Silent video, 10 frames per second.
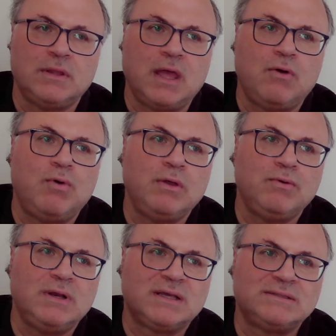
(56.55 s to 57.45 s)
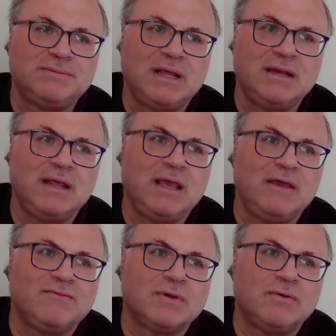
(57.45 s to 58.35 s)
Now I will explain
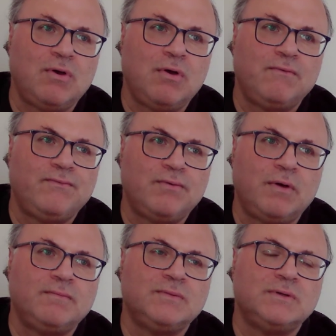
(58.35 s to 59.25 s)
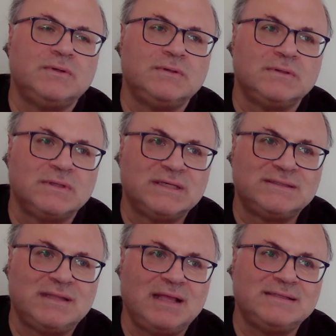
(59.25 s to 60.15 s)
every row from the
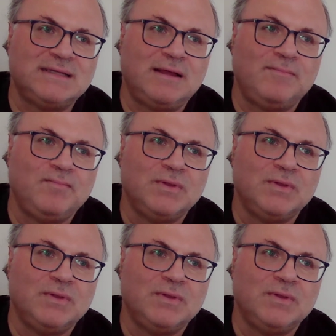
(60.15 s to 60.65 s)
stanza.